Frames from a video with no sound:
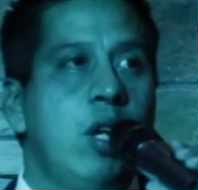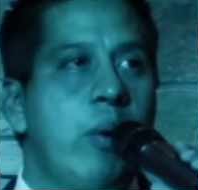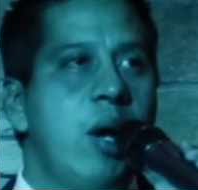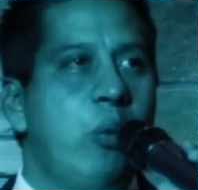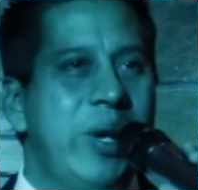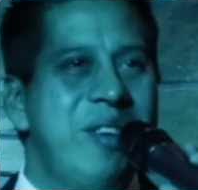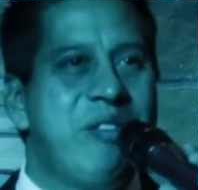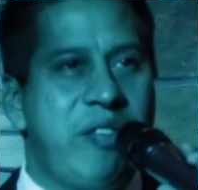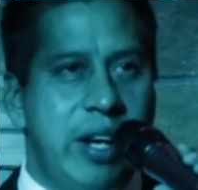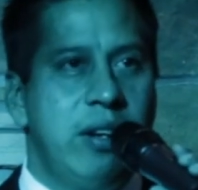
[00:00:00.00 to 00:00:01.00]
only way we
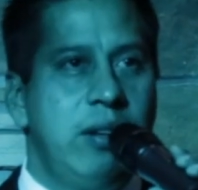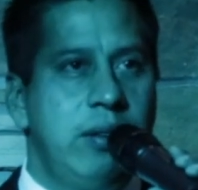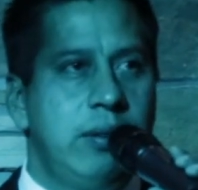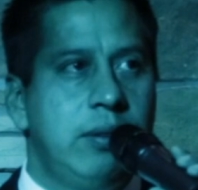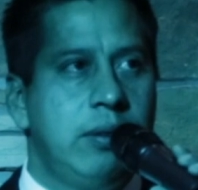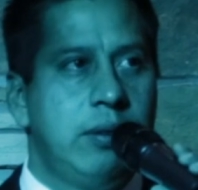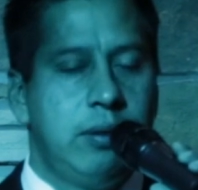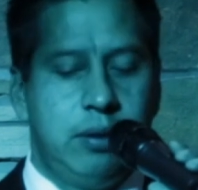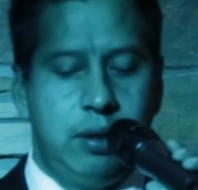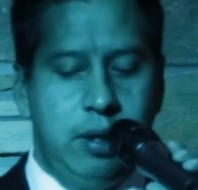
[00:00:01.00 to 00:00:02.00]
fail
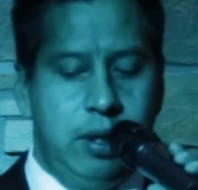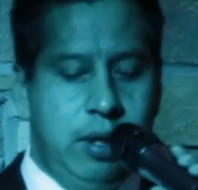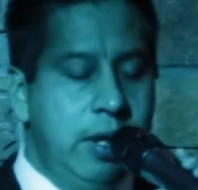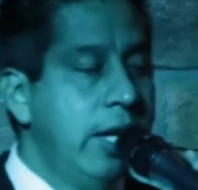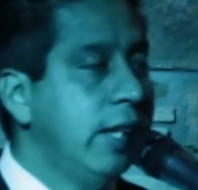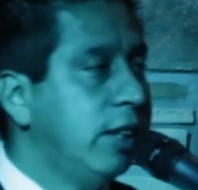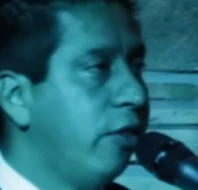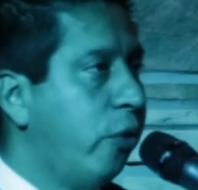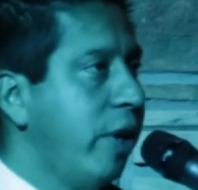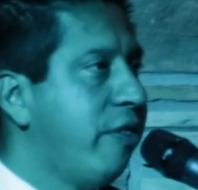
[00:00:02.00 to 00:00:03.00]
is
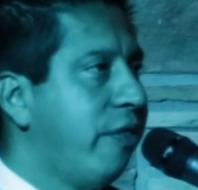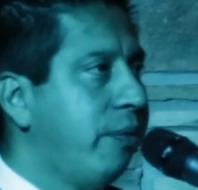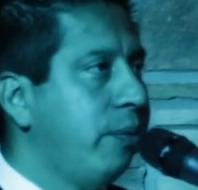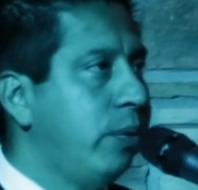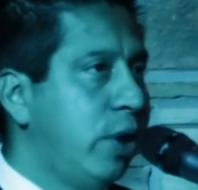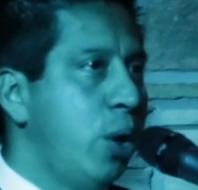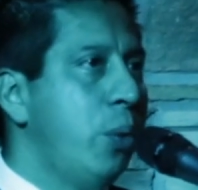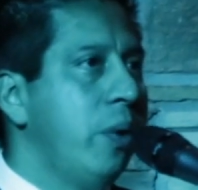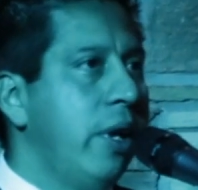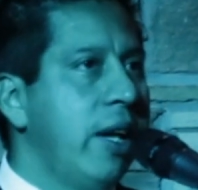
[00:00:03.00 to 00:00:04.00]
if we do
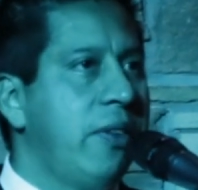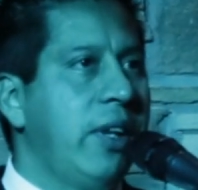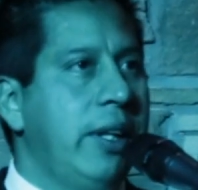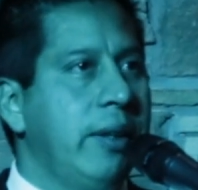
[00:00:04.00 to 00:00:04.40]
nothing.